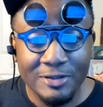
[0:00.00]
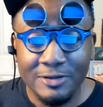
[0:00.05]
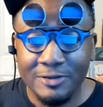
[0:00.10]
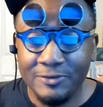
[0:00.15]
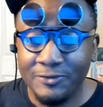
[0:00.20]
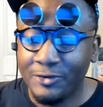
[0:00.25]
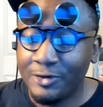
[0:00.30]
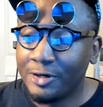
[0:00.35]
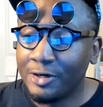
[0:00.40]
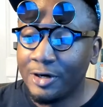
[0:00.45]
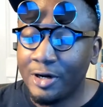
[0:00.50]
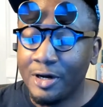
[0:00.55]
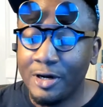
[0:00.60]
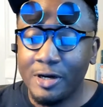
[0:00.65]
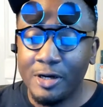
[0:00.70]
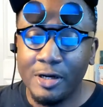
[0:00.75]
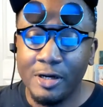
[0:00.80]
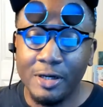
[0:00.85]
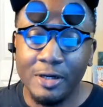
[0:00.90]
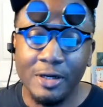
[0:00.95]

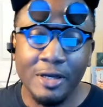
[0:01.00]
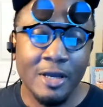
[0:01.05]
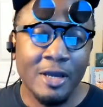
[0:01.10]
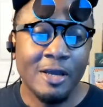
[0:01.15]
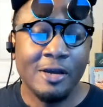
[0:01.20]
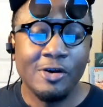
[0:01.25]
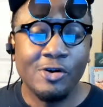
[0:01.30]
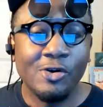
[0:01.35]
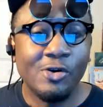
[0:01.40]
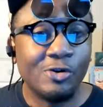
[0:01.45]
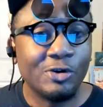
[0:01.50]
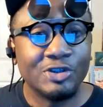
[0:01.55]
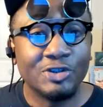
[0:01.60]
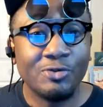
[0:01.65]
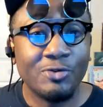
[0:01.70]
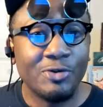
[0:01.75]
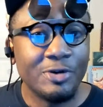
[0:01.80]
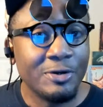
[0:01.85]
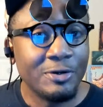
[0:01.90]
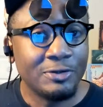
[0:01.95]
for Core
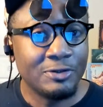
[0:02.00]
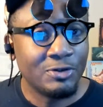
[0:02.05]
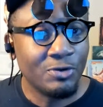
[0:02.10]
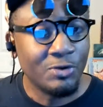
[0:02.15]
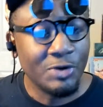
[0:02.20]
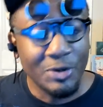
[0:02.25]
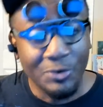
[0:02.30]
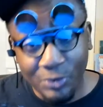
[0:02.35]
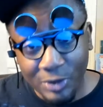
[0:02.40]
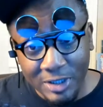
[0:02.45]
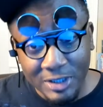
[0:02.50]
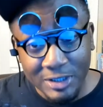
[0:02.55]
2021.